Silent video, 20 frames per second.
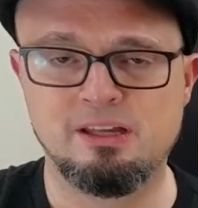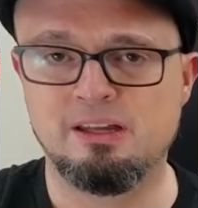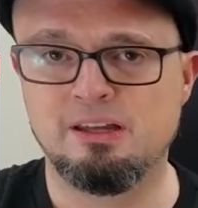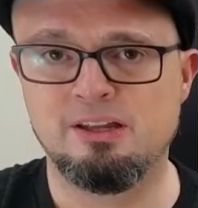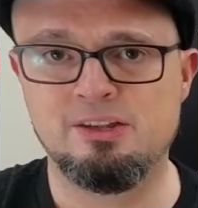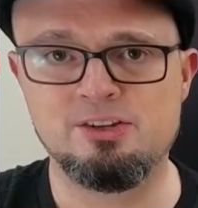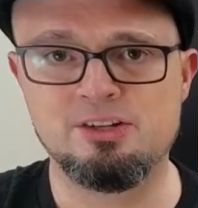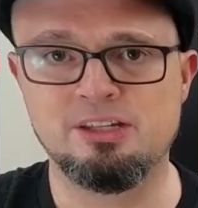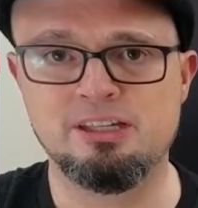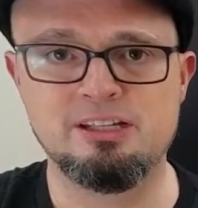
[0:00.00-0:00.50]

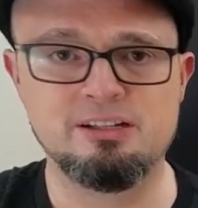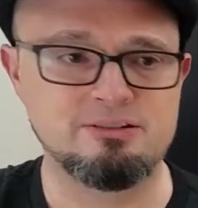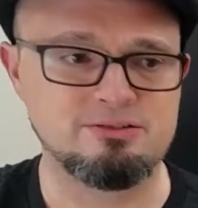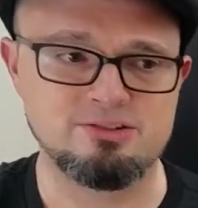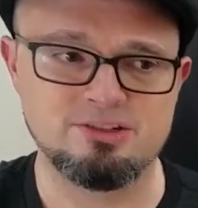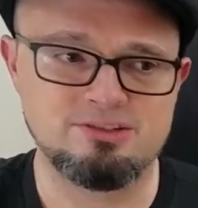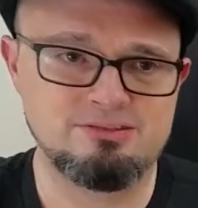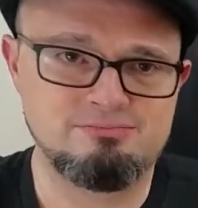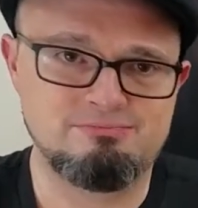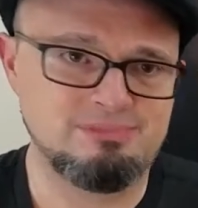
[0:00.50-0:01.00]
You can hear
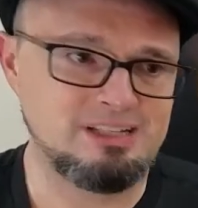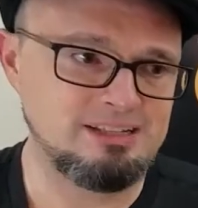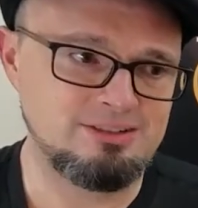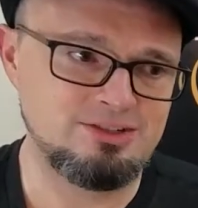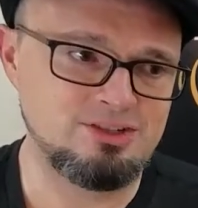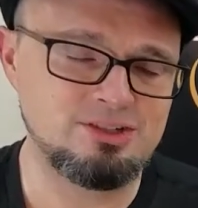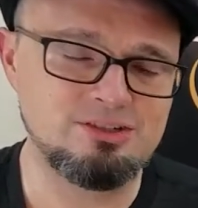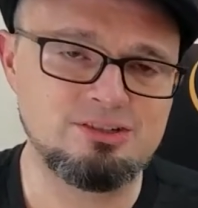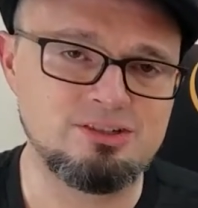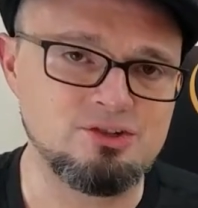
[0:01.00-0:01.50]
just that's
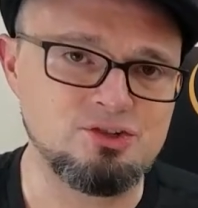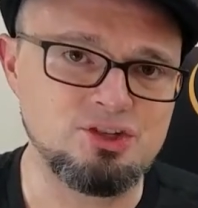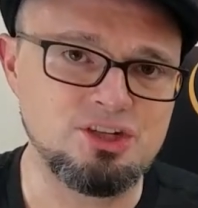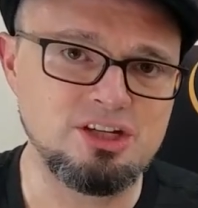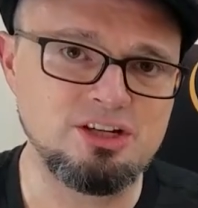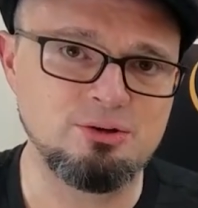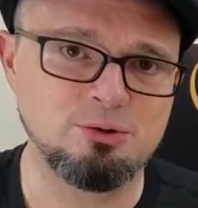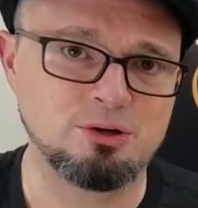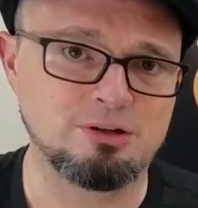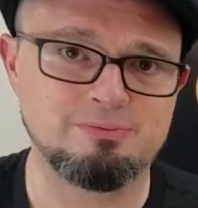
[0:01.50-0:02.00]
just a
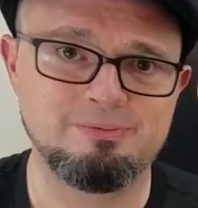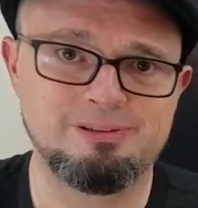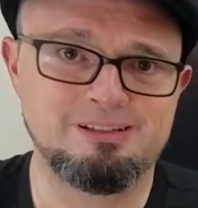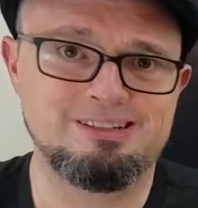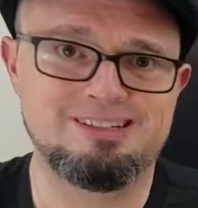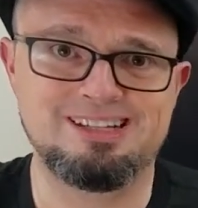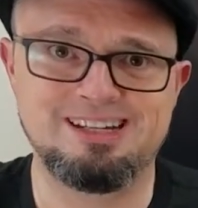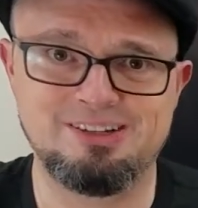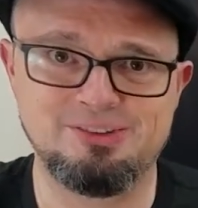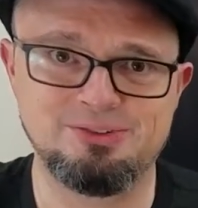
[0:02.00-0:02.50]
G chord, but it
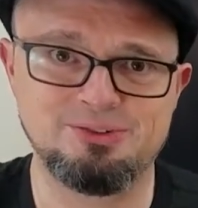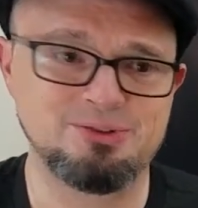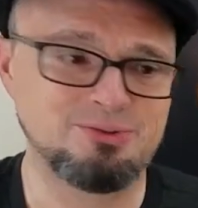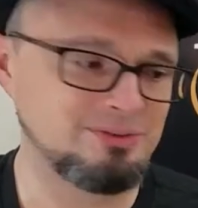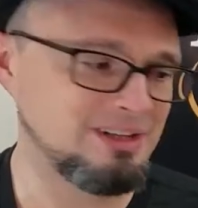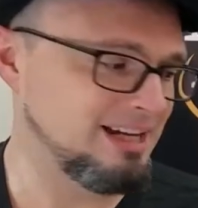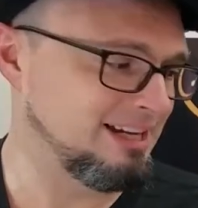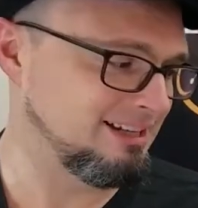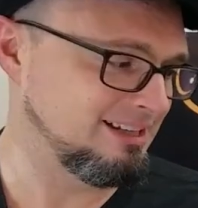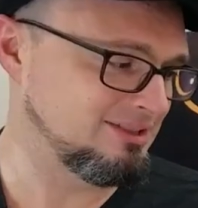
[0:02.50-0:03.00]
sounds
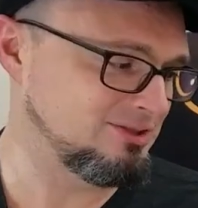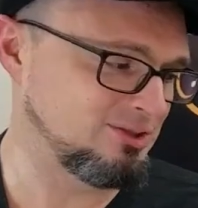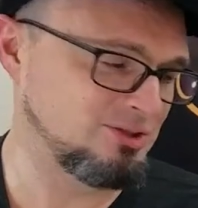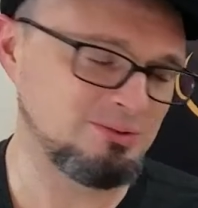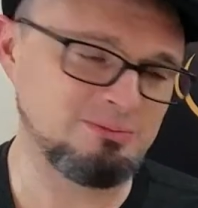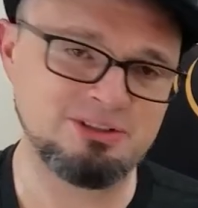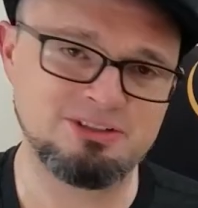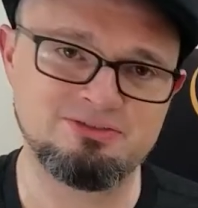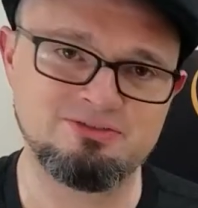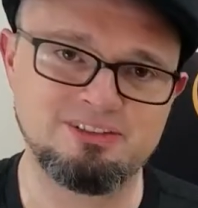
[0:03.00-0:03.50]
great. It's
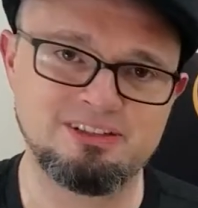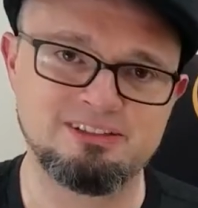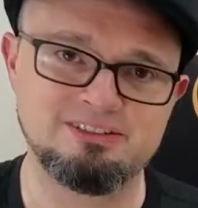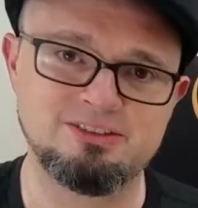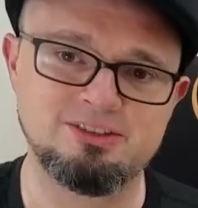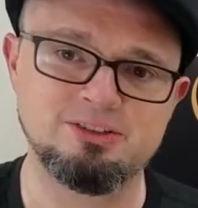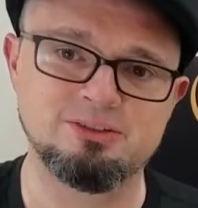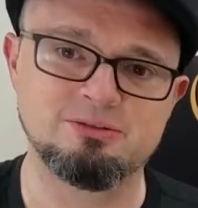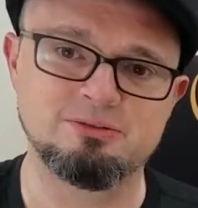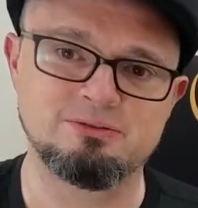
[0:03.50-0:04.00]
so much
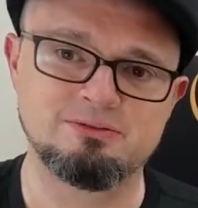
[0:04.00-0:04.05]
fun too.